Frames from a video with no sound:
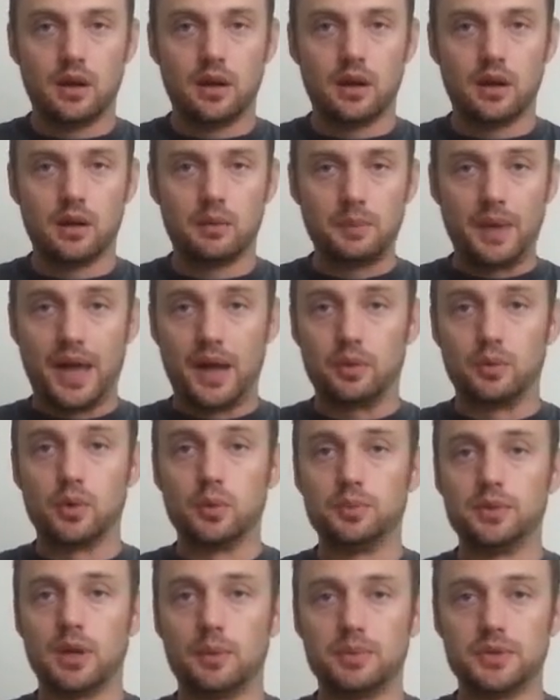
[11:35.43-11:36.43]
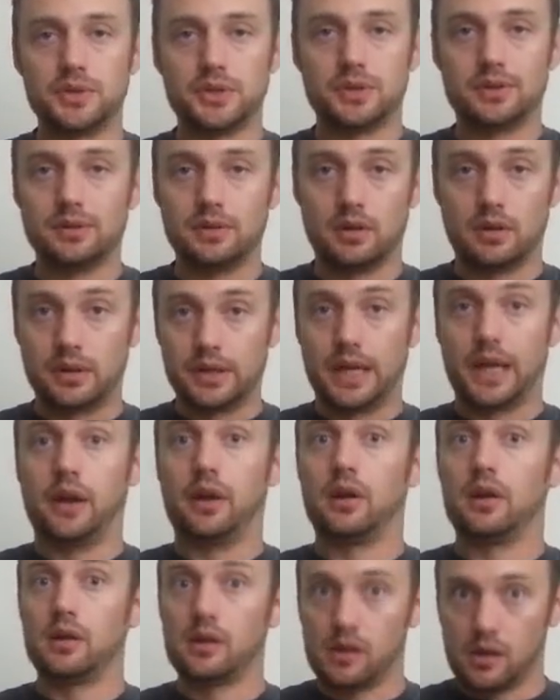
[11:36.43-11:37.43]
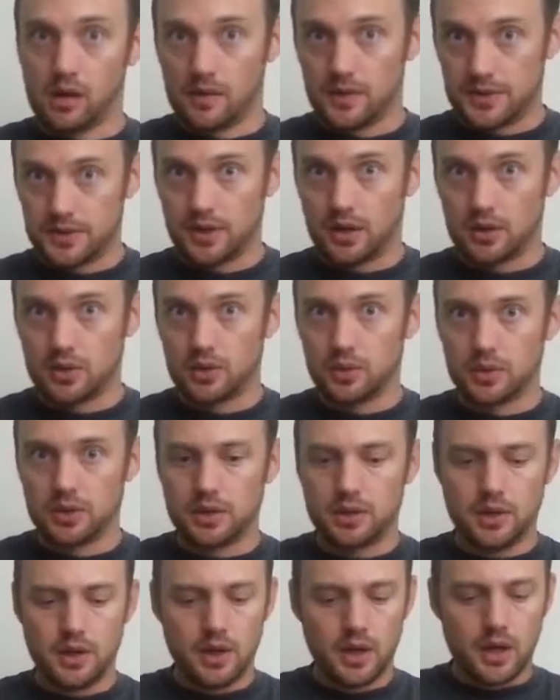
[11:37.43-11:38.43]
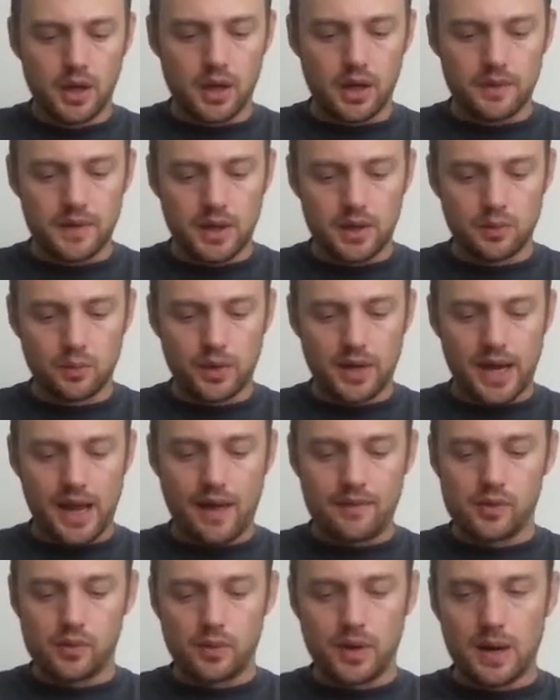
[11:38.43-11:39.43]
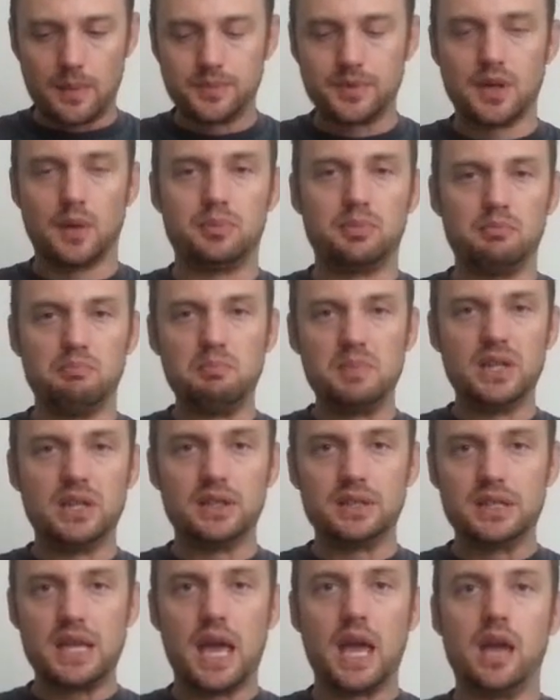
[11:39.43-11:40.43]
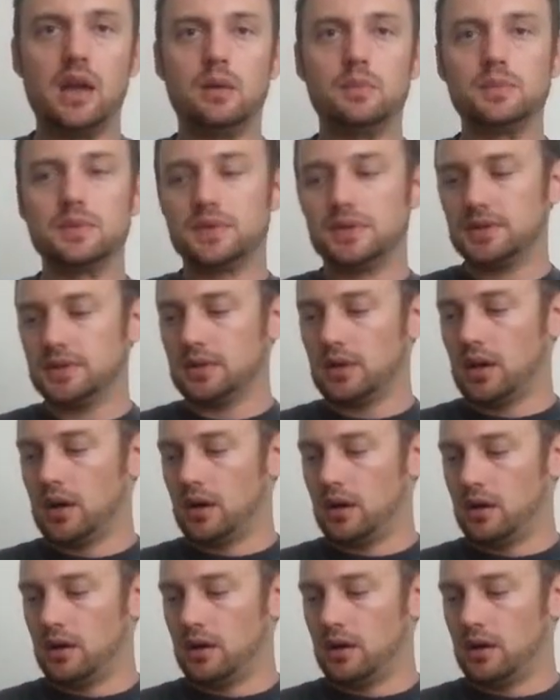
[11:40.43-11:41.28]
At room temperature on air on the stock cooler, and then when I have it ramped up middle of games,